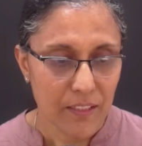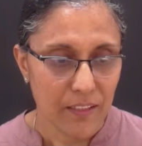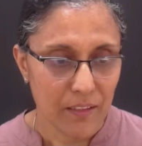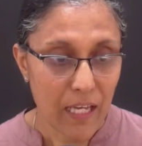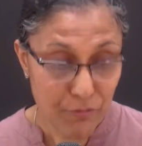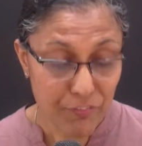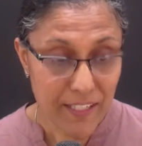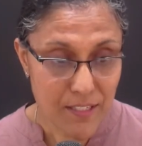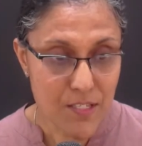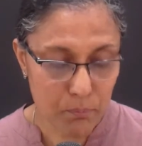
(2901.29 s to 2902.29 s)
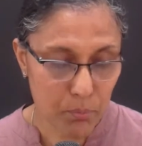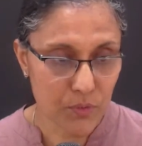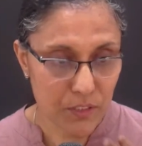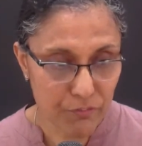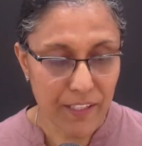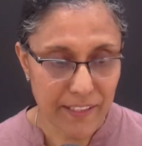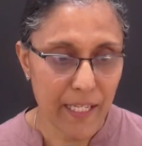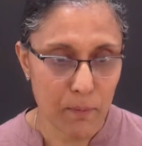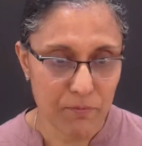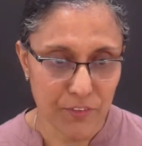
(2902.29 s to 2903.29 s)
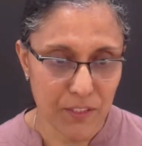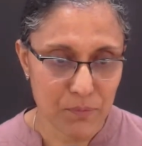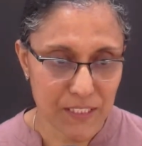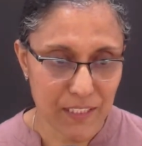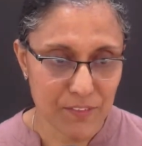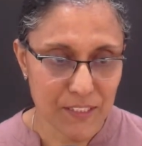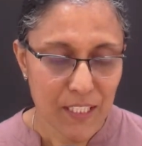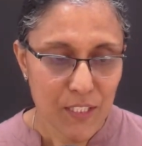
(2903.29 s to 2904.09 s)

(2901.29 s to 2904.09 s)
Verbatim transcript: uh, and find support and find help for themselves.